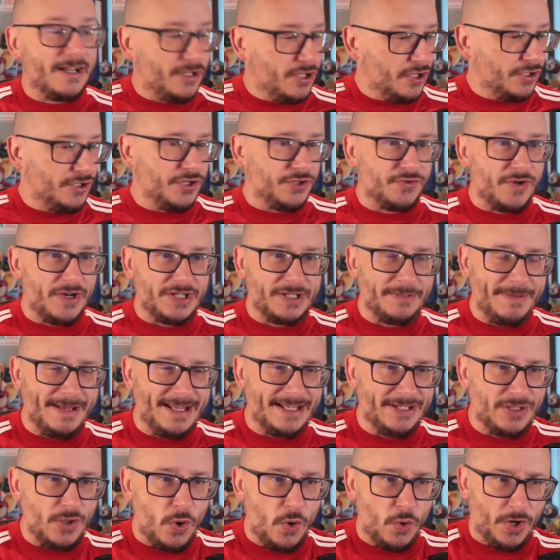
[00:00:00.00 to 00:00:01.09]
Goodness gracious me, that's
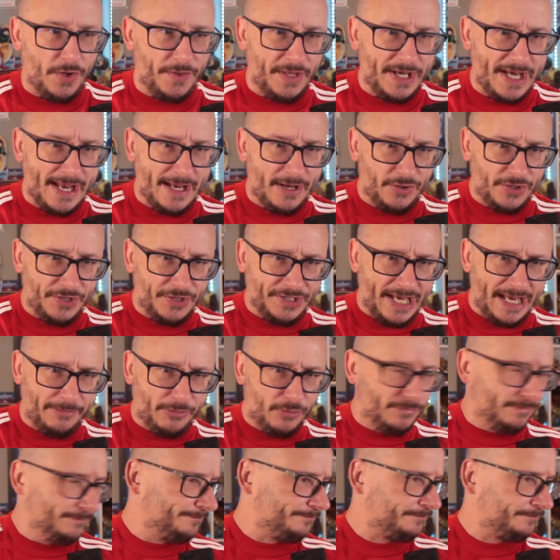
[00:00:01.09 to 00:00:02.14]
all on the on the table.